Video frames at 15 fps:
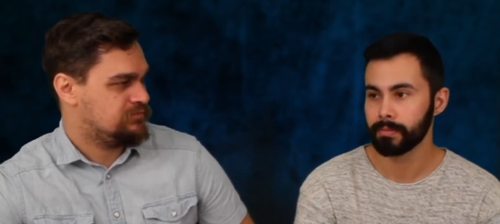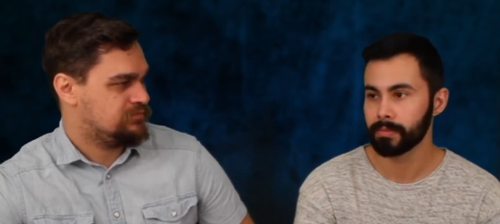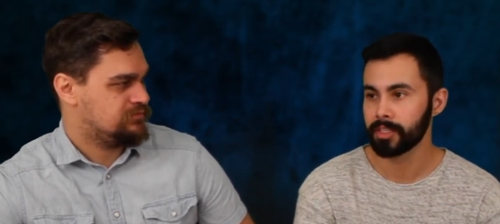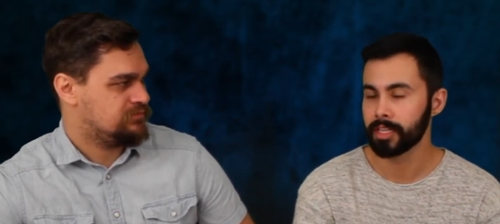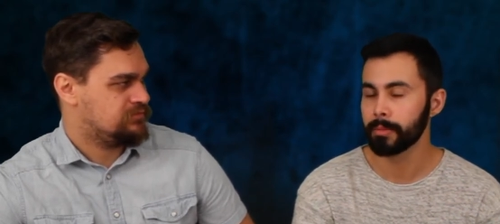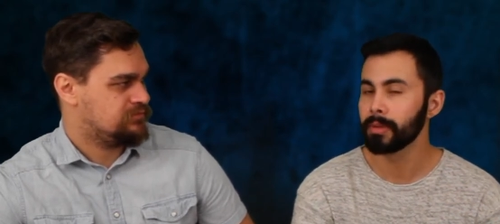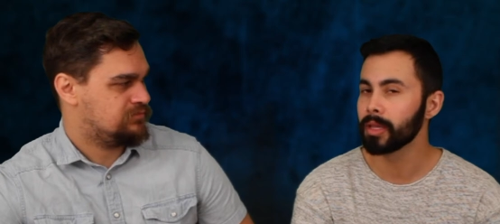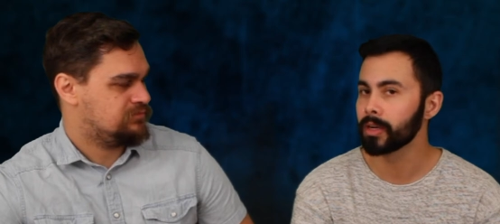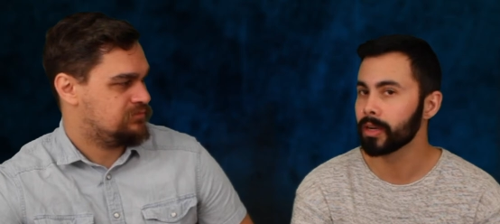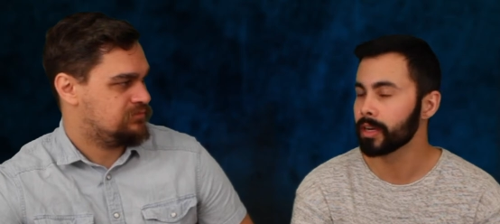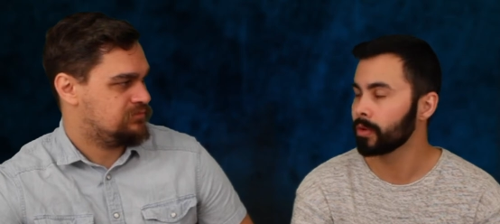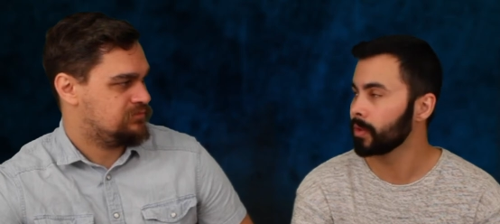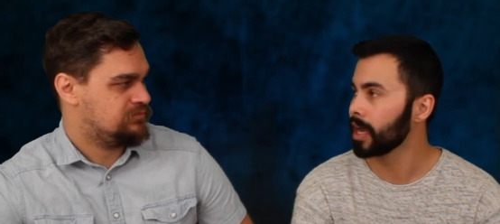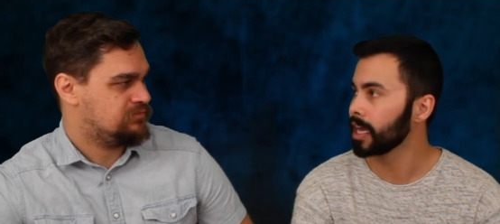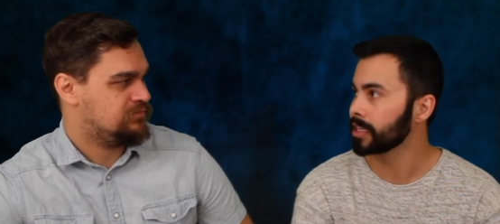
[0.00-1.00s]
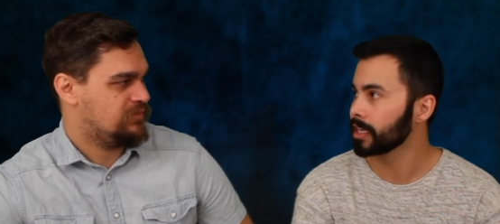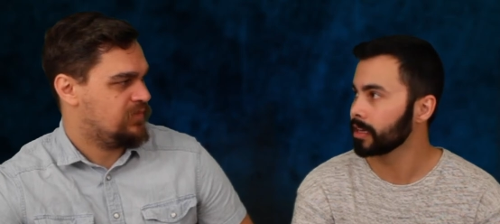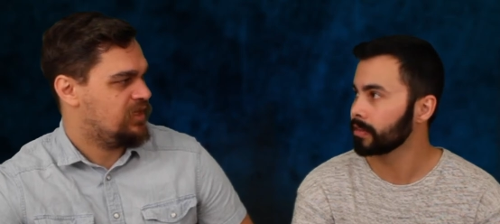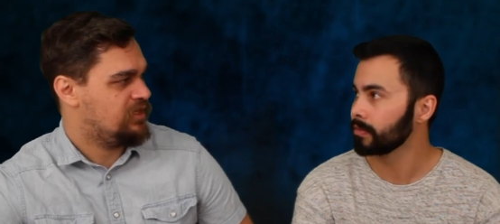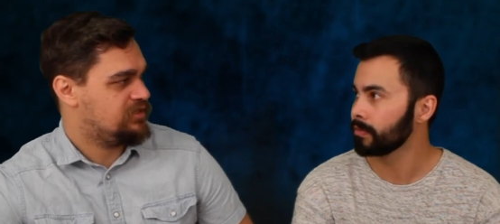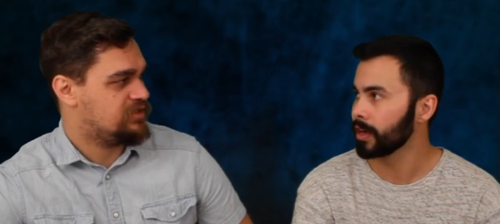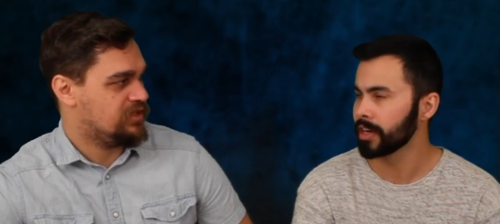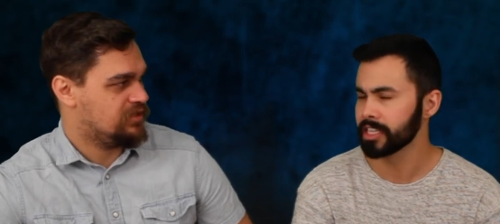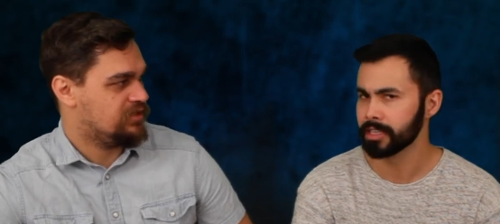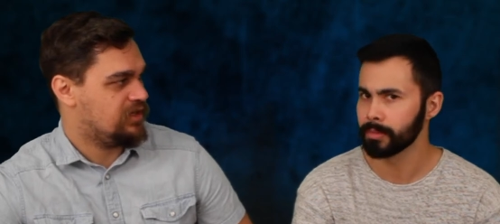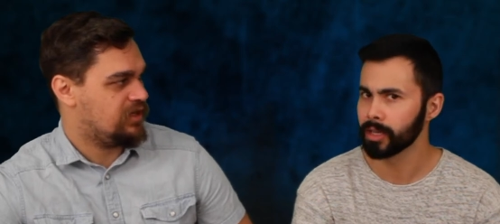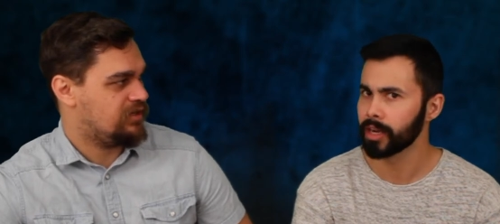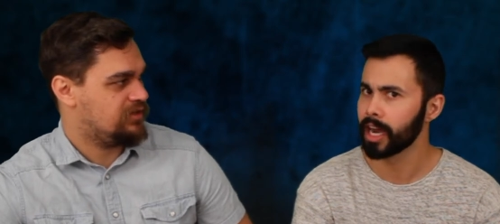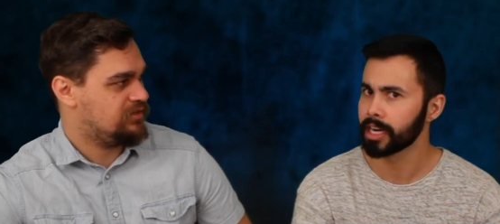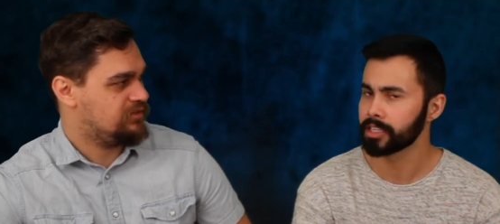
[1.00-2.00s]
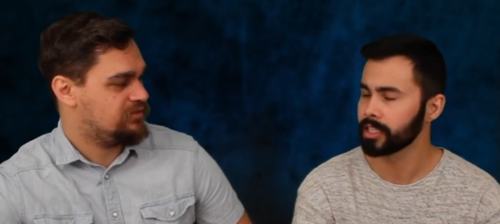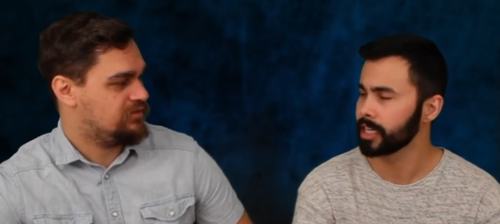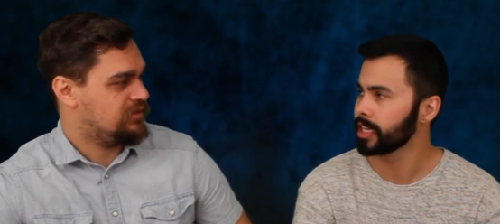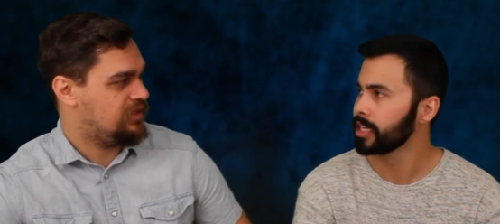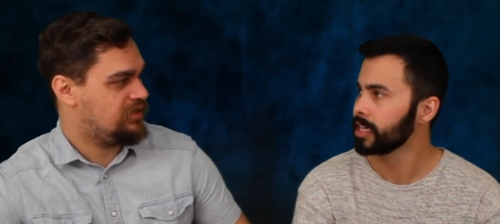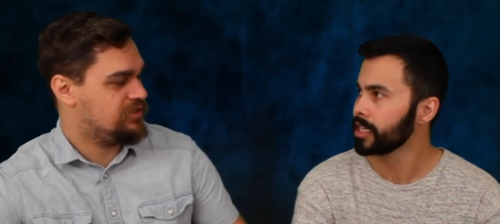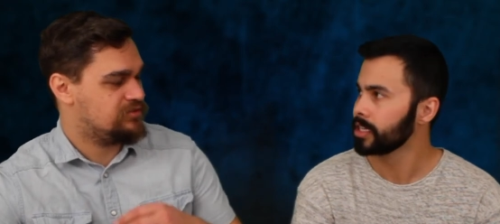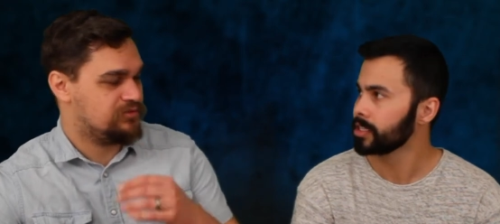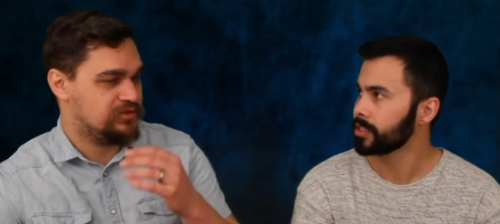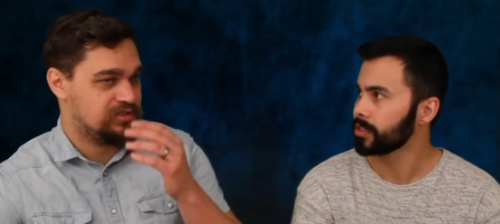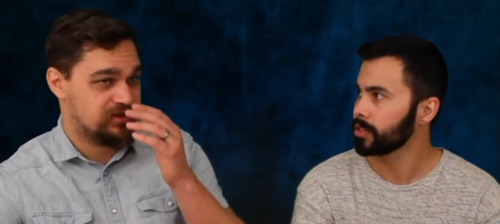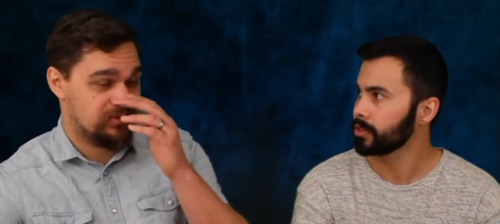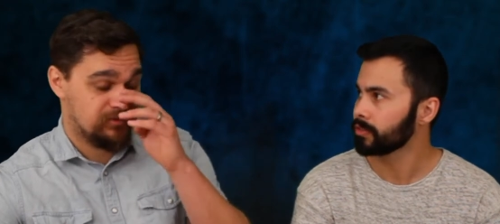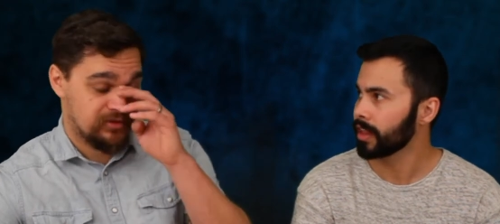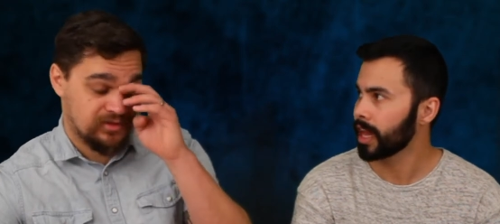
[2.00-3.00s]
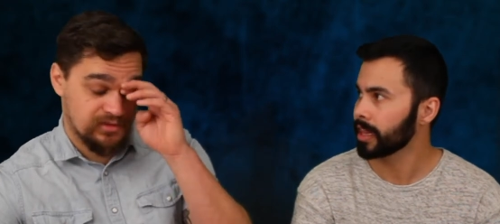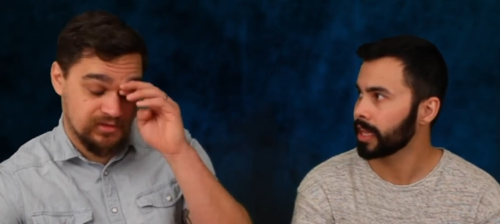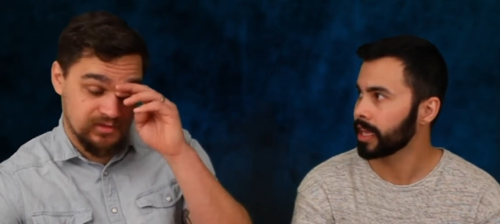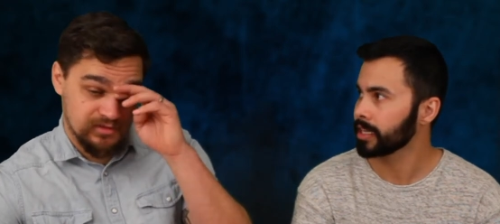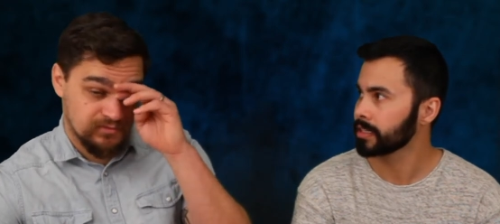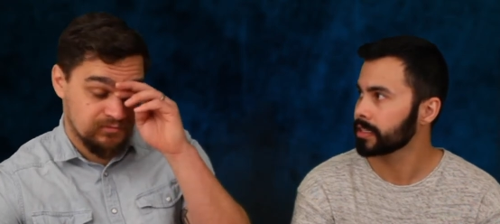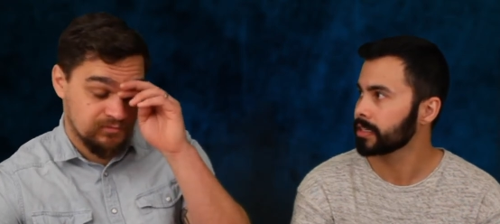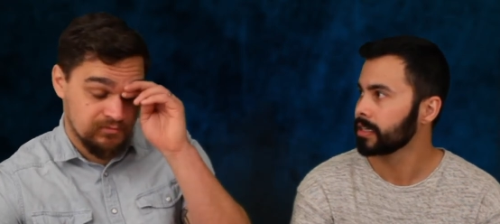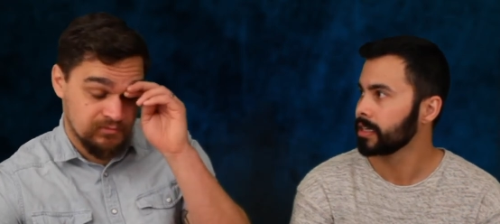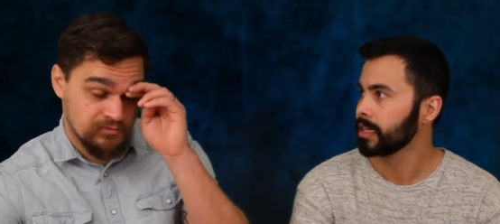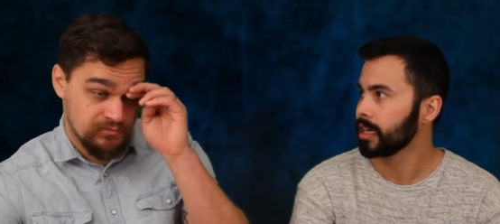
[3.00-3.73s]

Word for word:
Speaker 1: similar in a way to it, very similar yeah, actually yeah, it is really to similar. Flatlands.